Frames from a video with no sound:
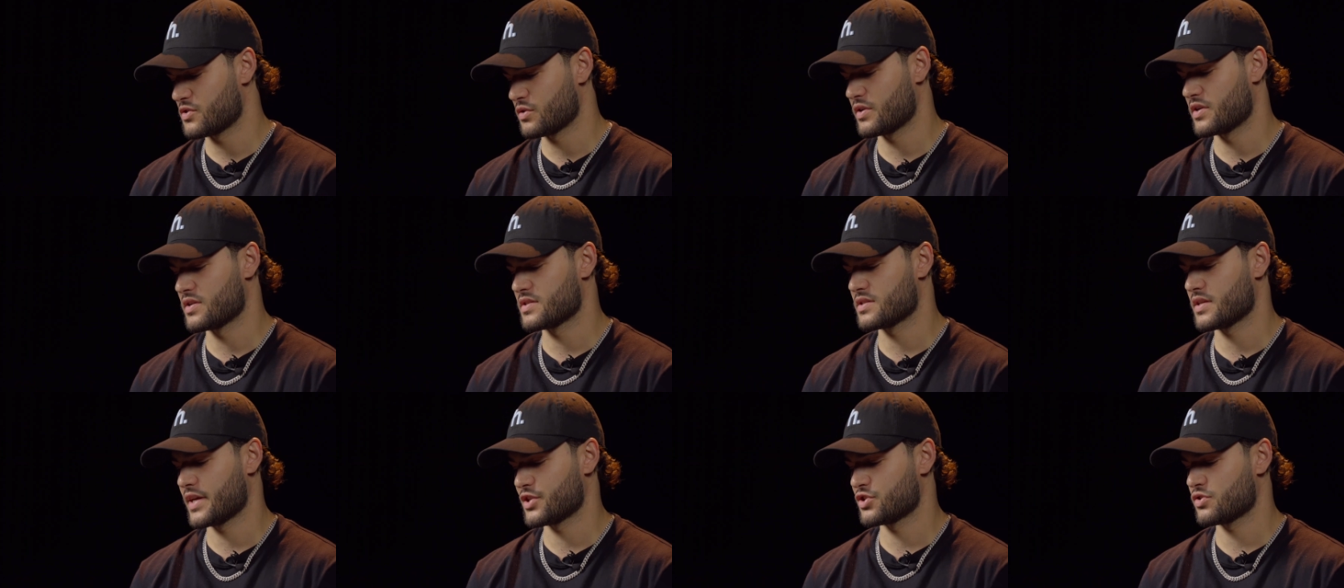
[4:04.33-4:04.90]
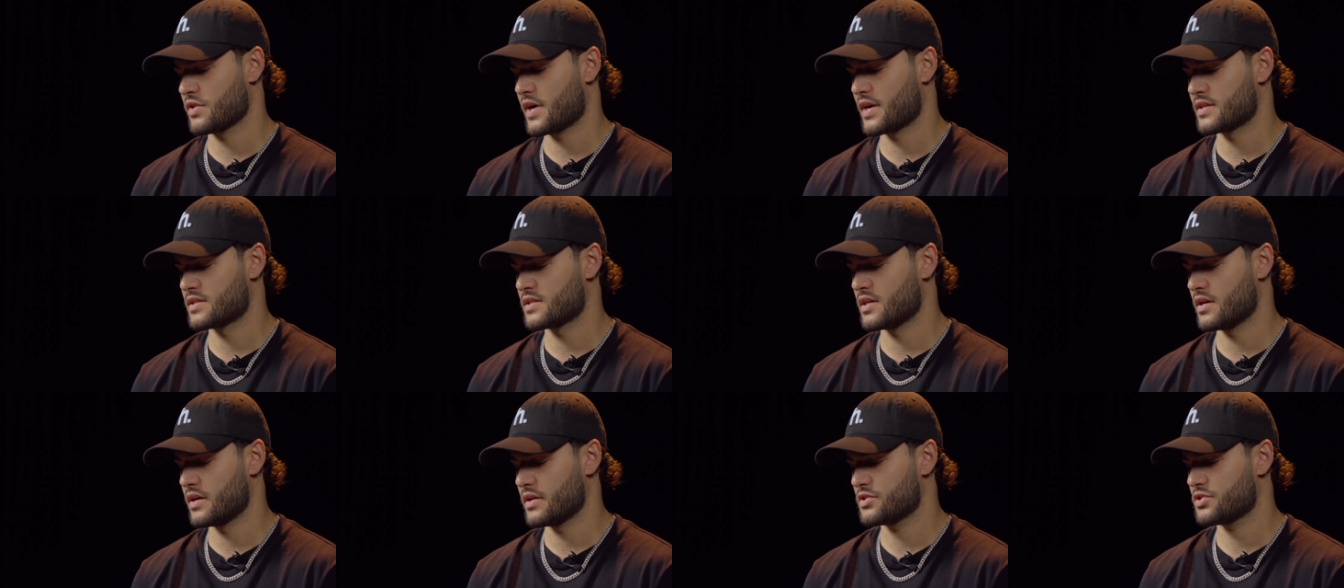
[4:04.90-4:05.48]
literally just like try to
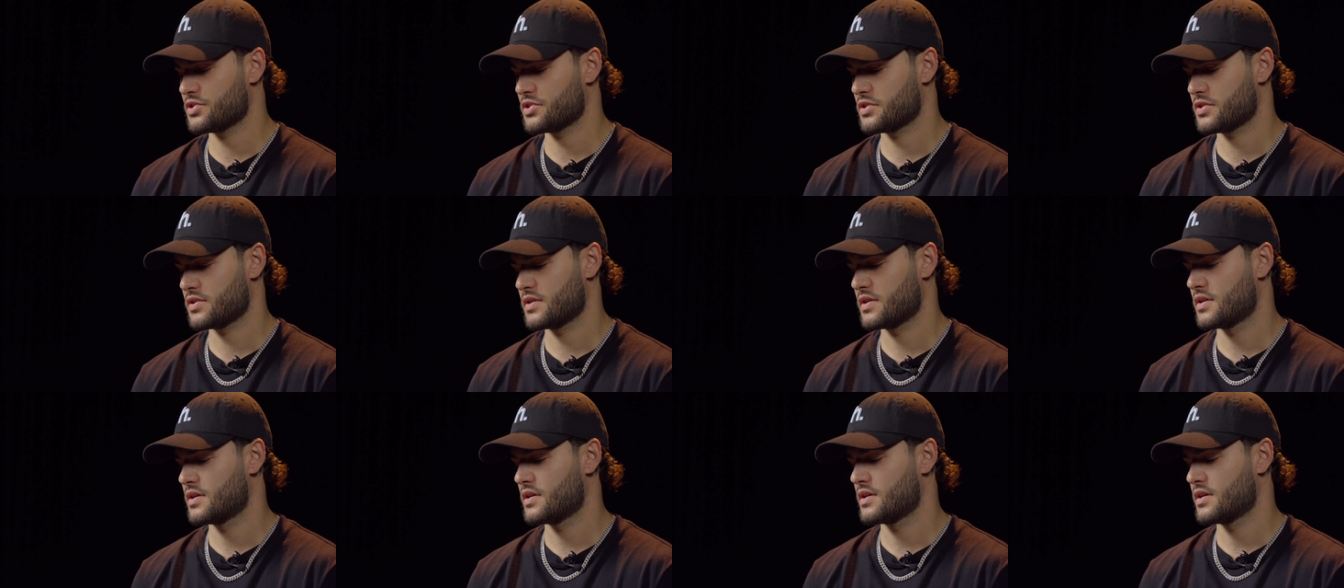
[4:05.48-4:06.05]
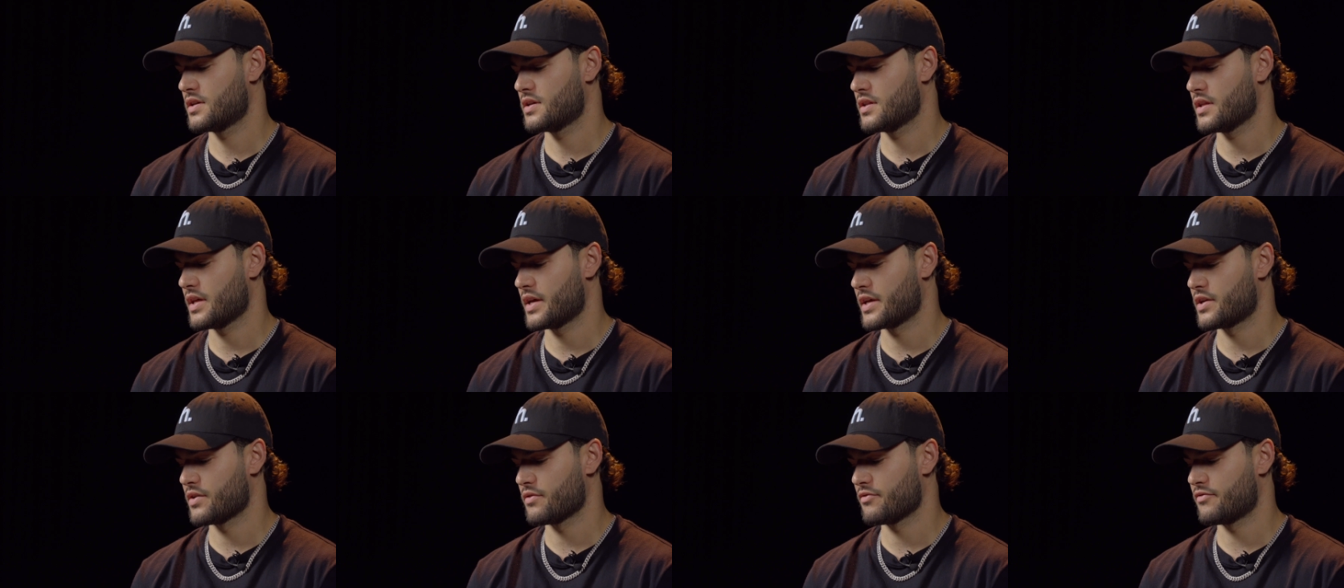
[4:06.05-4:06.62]
touch,
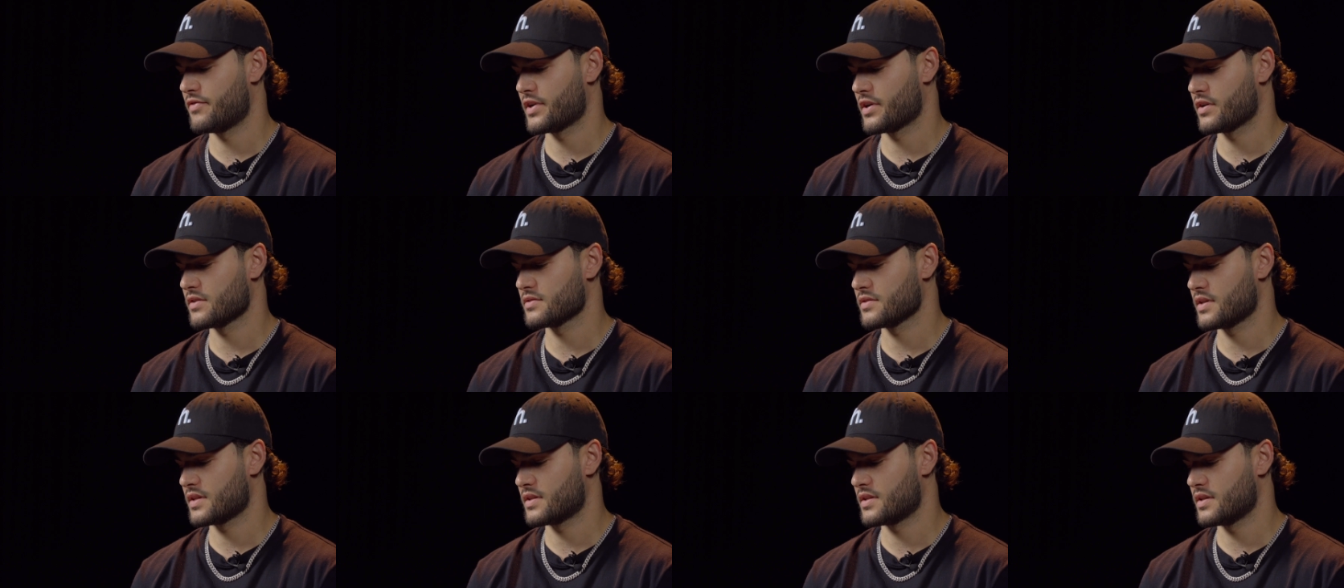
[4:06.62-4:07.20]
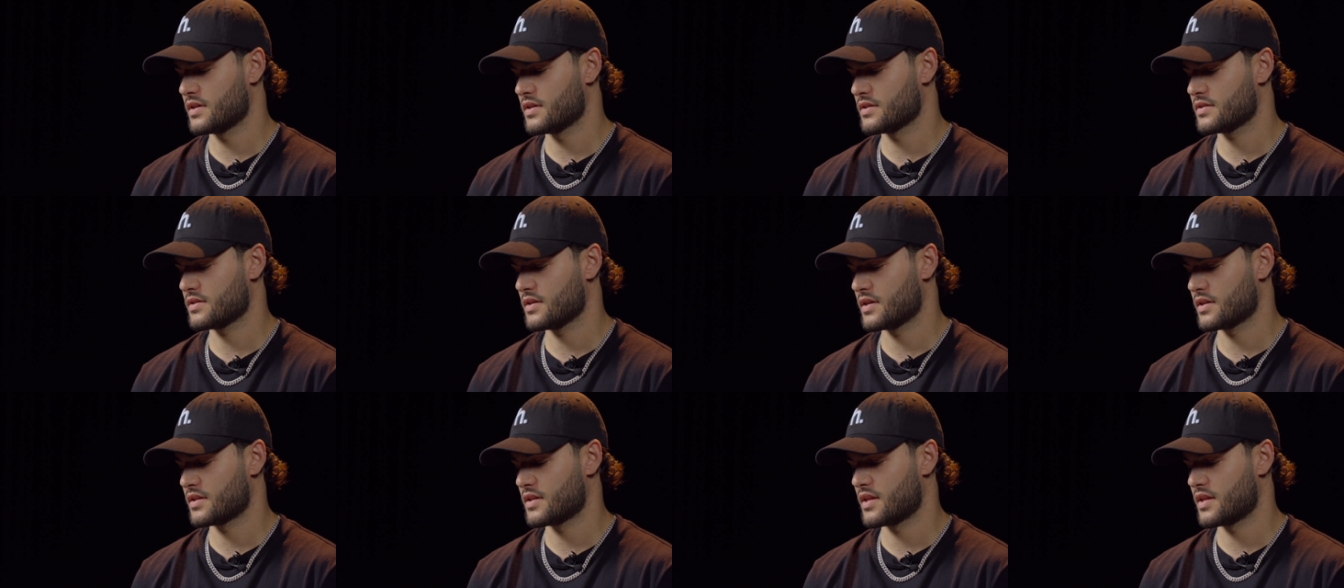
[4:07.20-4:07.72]
like your fingers like this. Like